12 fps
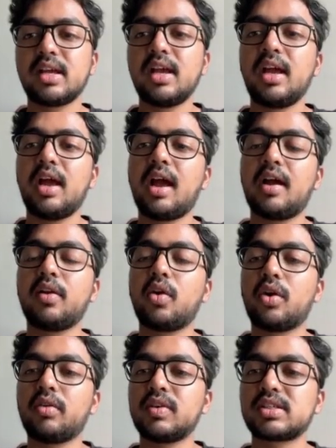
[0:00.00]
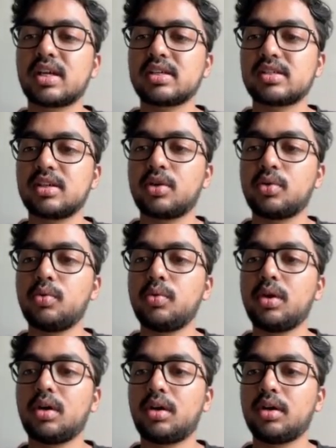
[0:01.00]
I'll always ask it
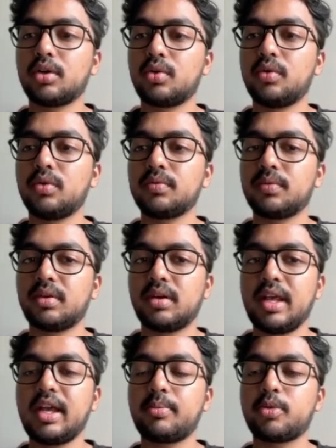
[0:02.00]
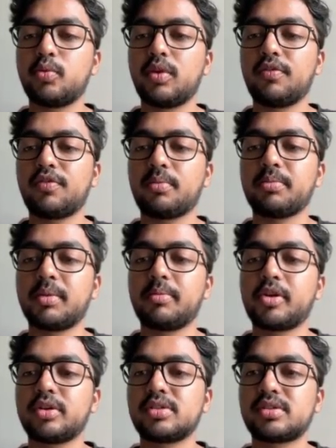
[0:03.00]
to, take approval from me
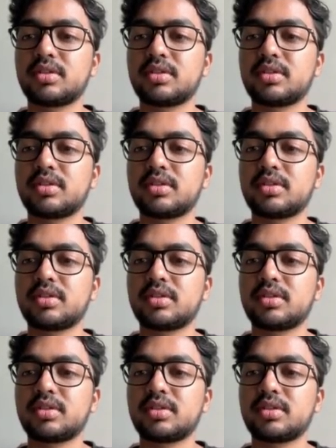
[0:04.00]
because